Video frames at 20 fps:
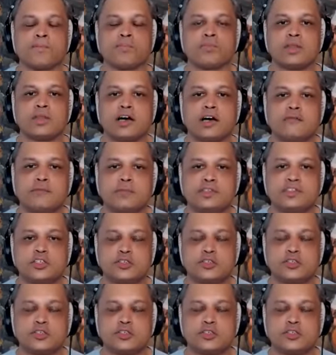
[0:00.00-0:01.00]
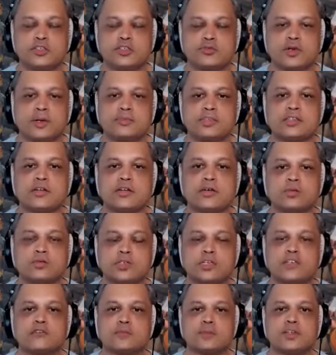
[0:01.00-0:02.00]
I've been disrupting the whole
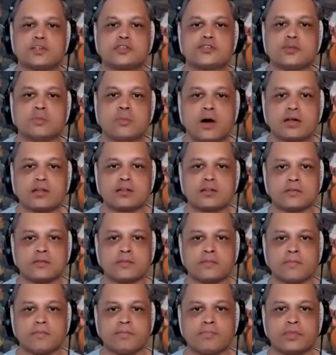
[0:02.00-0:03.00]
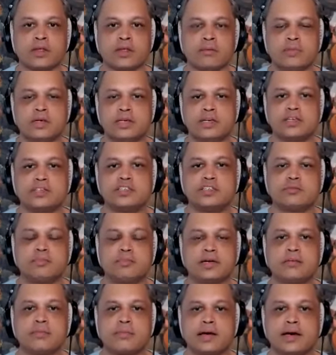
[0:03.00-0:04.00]
transformational model, because it's been
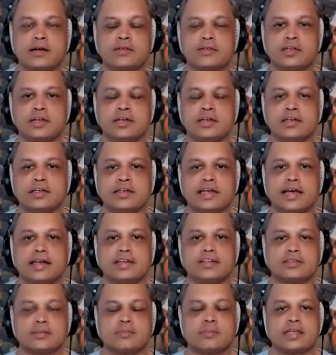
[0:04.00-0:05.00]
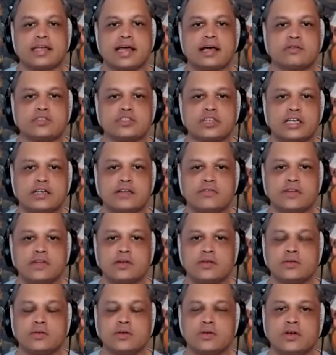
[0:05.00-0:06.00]
about getting something outside of
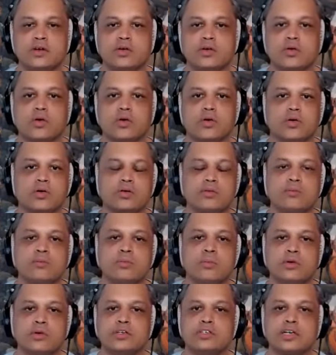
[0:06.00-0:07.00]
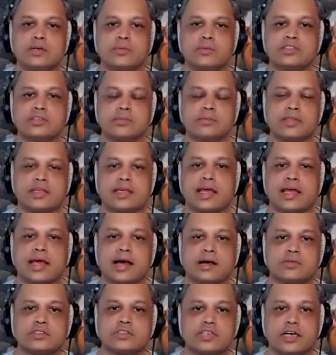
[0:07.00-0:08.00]
you or merging with something
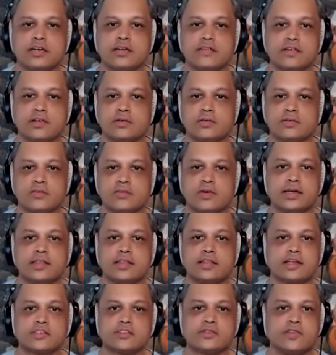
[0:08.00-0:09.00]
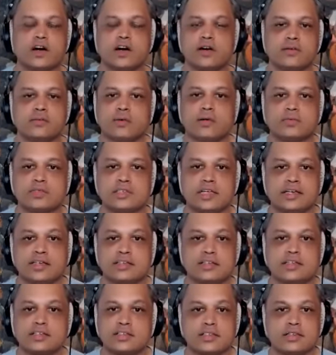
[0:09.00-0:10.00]
outside of you, right? Thus far. And what I'm saying is,
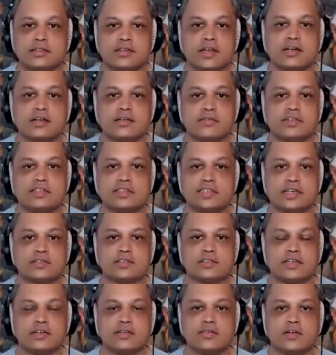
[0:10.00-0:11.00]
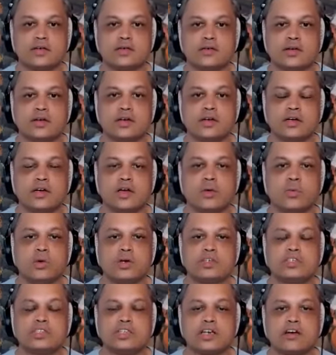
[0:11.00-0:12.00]
listen, none of it's outside of you. We're
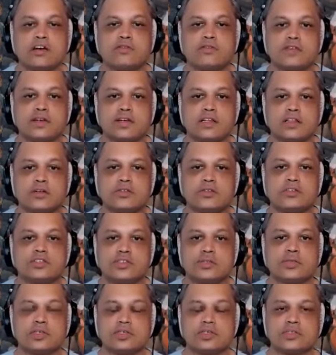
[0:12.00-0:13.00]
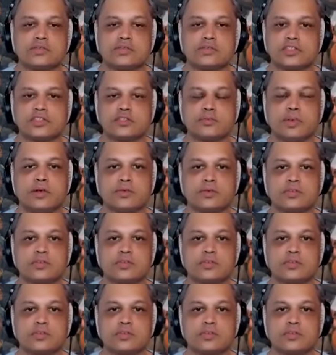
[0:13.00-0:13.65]
self-enclosed units of experience.